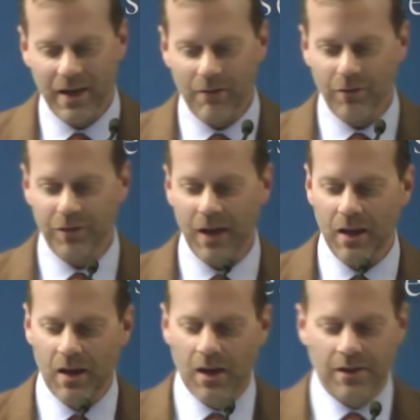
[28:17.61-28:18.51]
But never
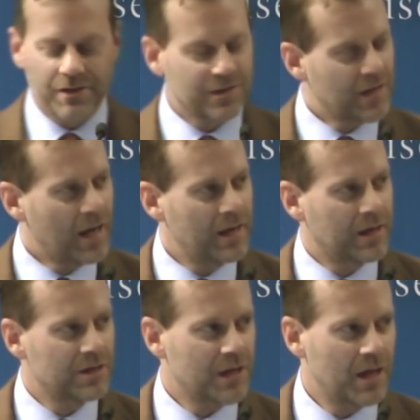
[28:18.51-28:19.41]
forget, the society
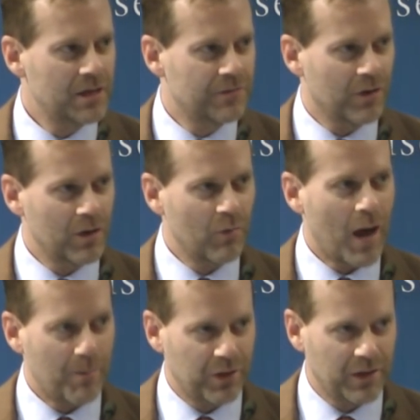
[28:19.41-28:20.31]
can change very
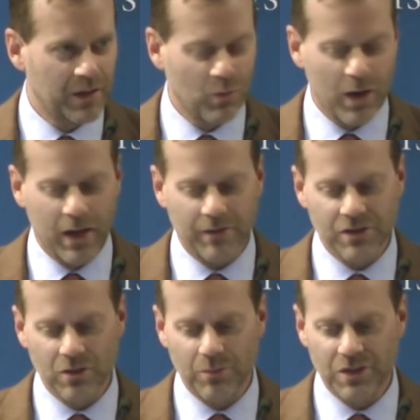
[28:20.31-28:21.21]
rapidly in the wake of
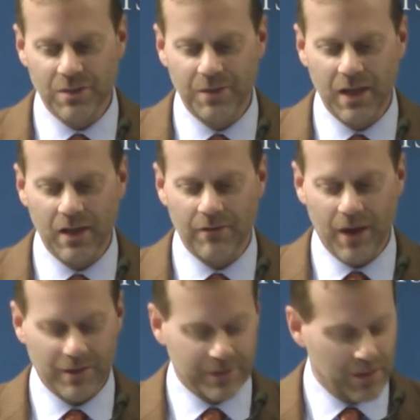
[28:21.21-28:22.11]
certain precipitating
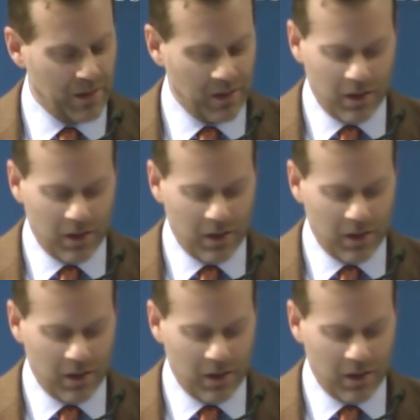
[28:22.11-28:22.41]
events. And,